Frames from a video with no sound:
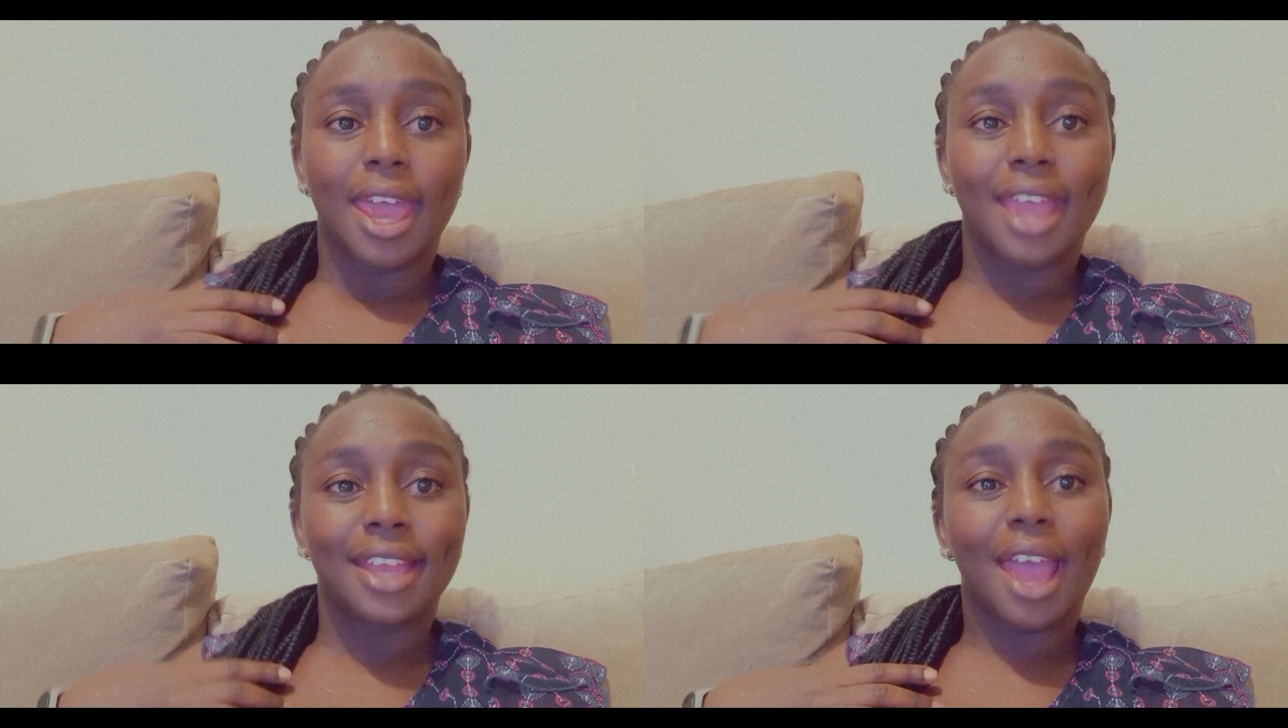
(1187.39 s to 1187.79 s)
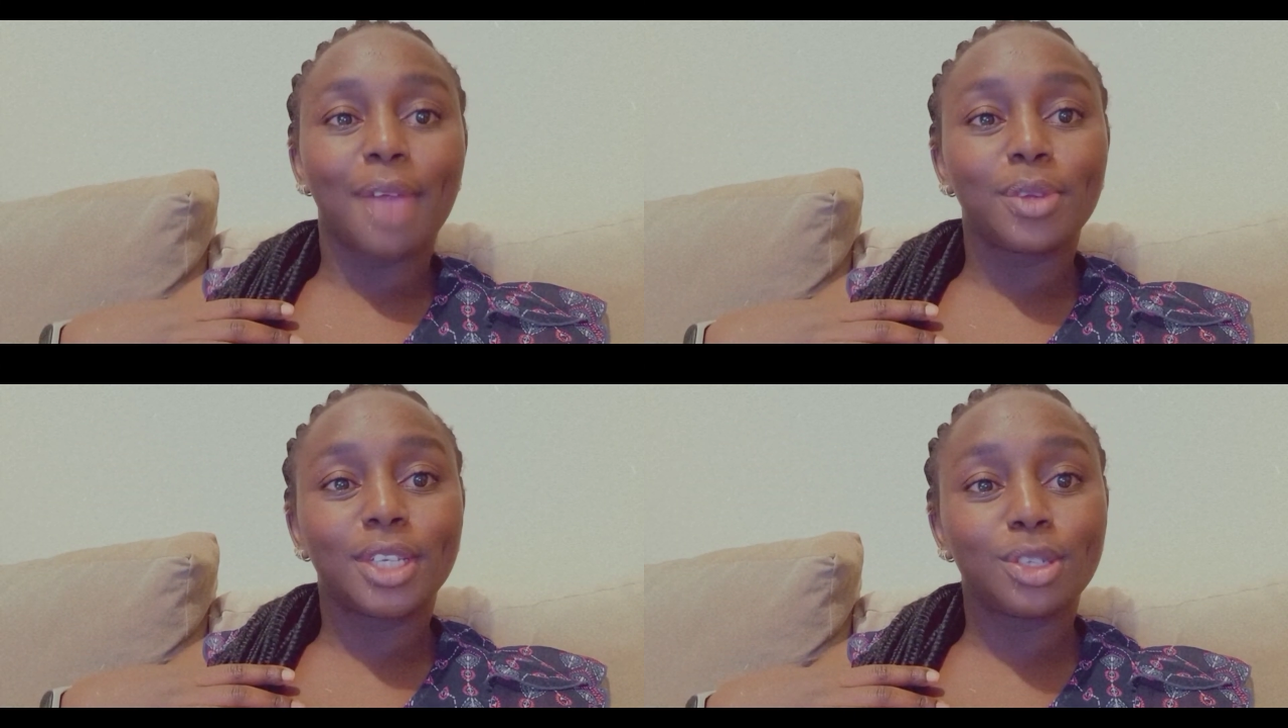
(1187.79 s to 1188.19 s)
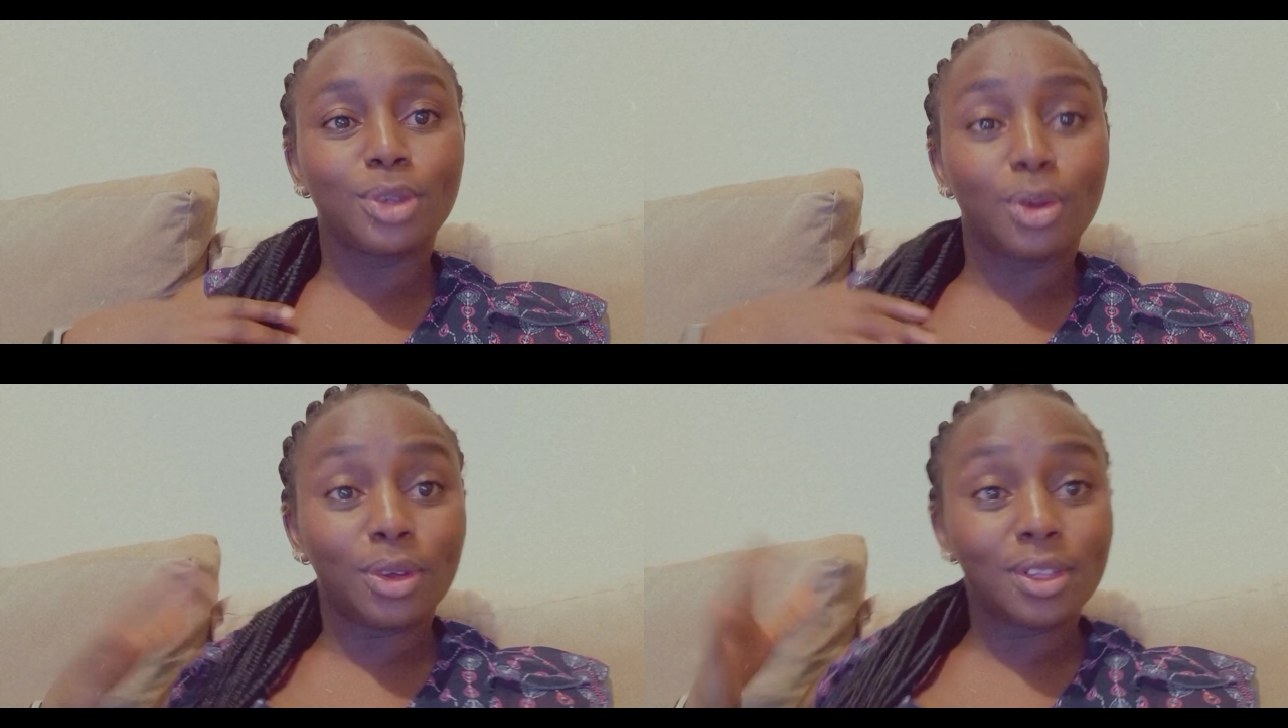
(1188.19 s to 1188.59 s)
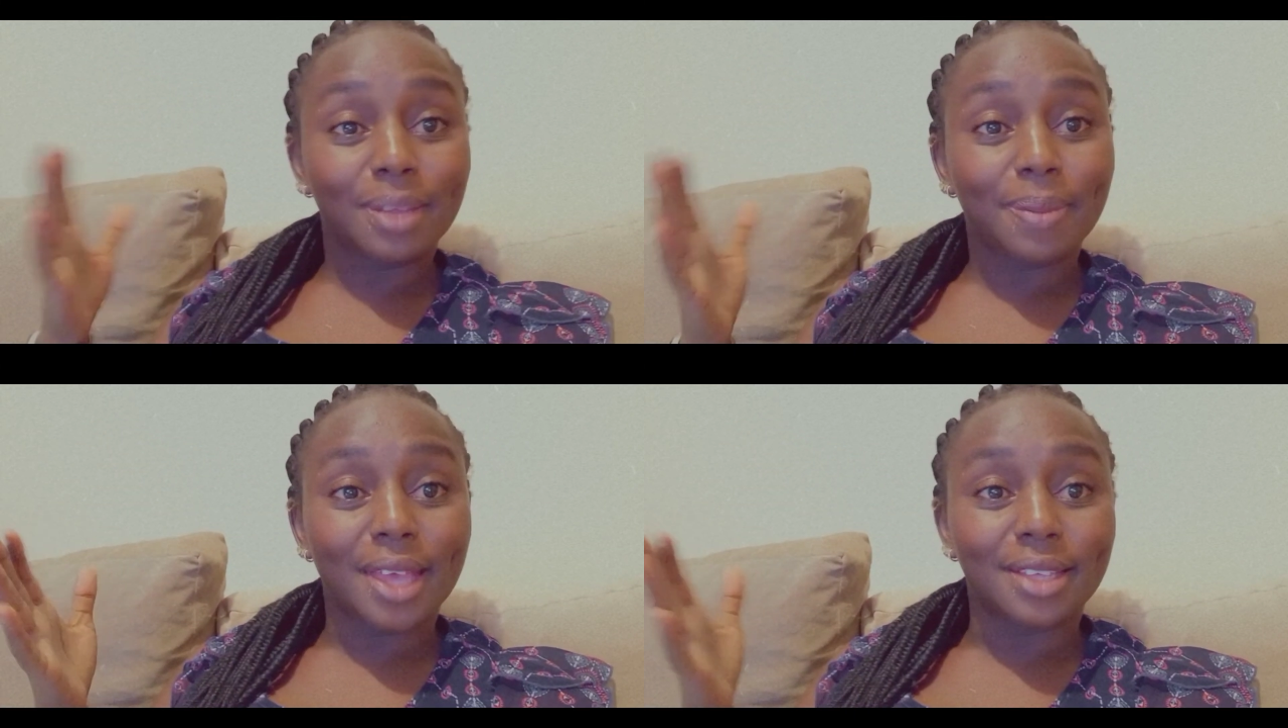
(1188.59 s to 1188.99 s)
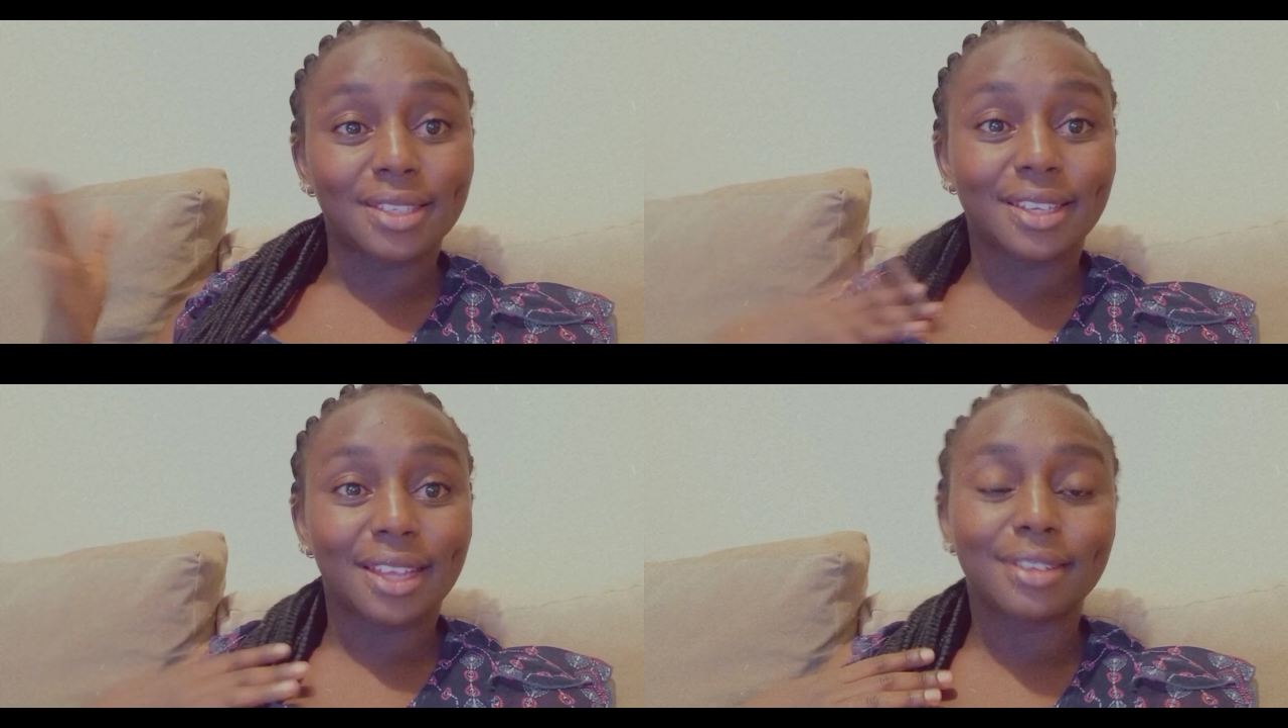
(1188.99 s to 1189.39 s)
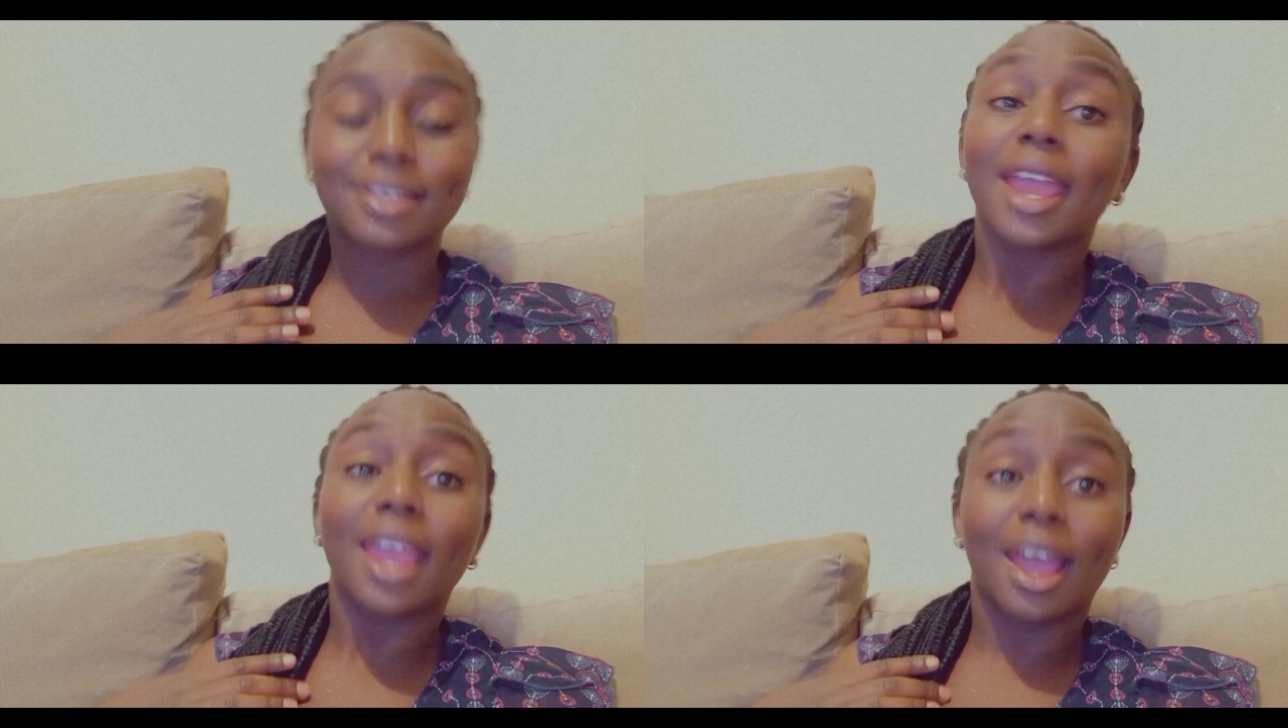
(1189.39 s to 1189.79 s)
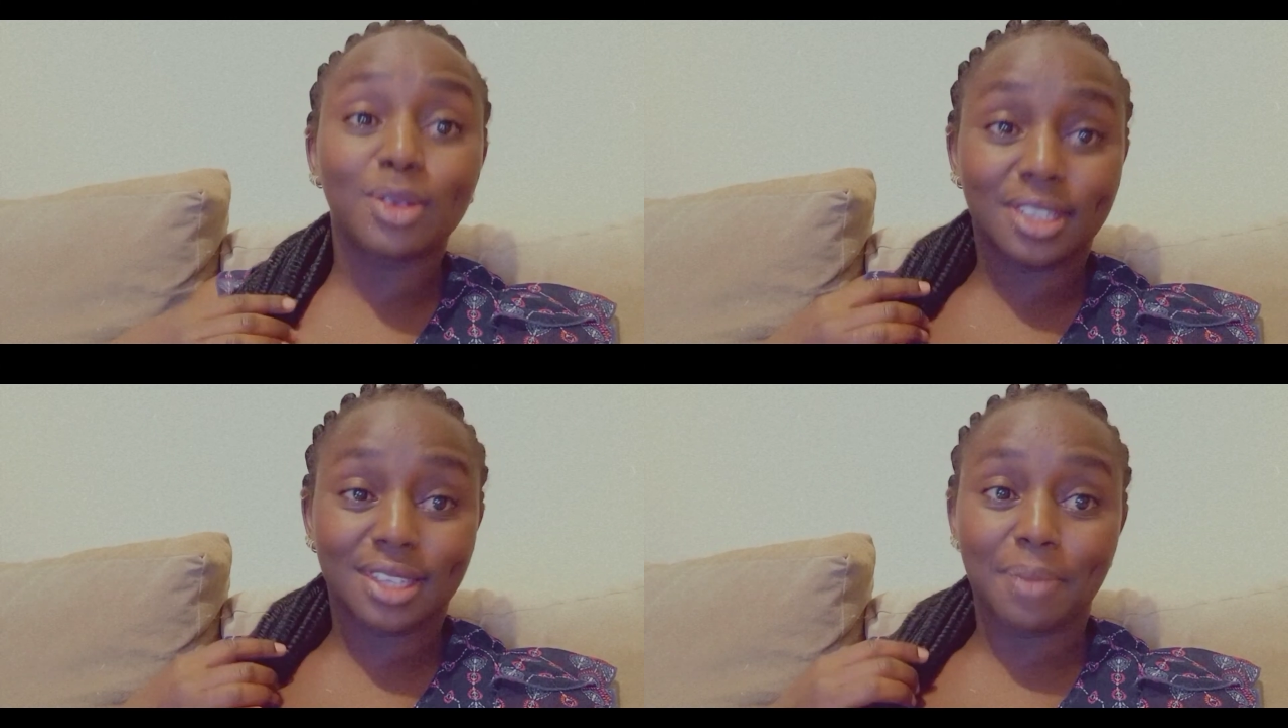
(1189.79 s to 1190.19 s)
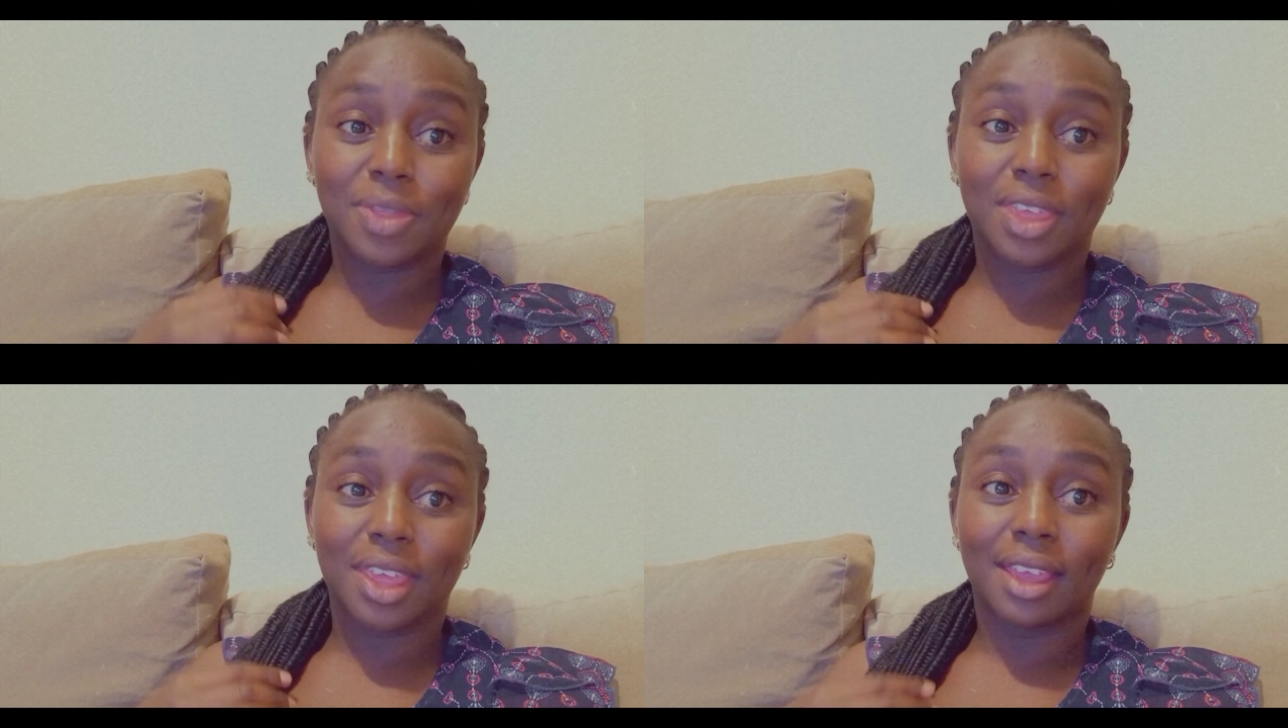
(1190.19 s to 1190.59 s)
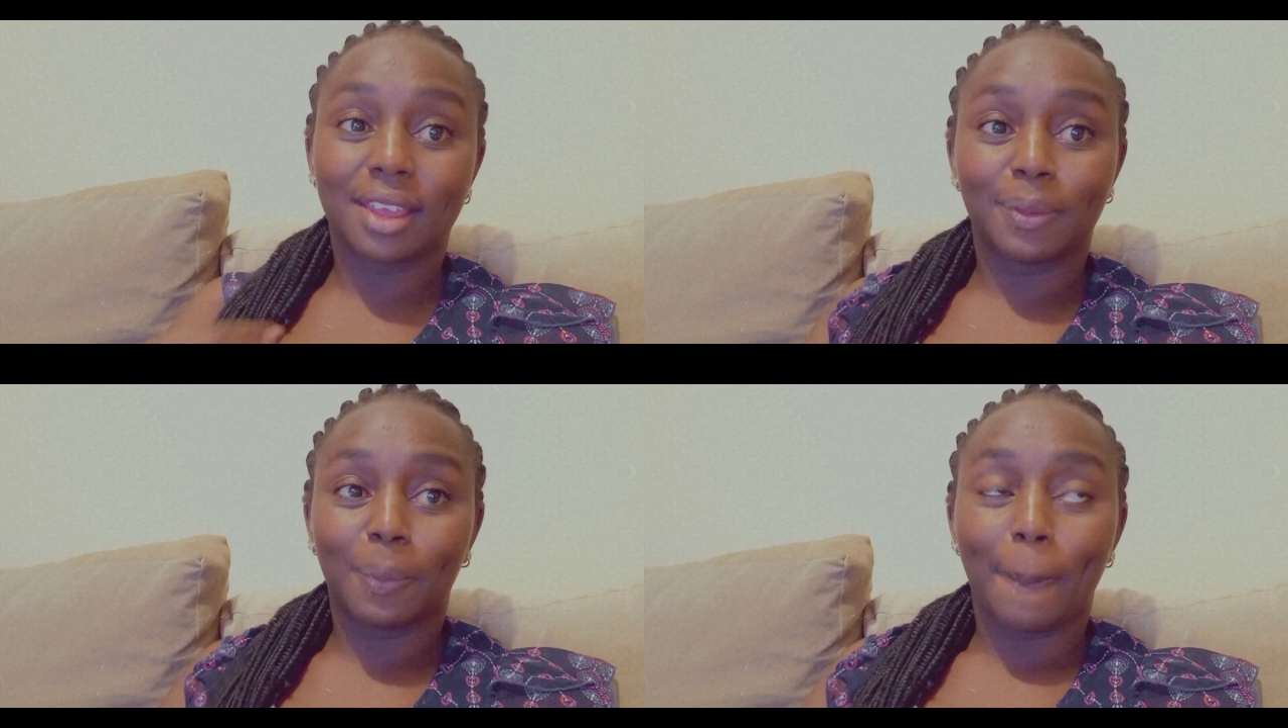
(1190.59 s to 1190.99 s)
and I wish you all the best. Try out something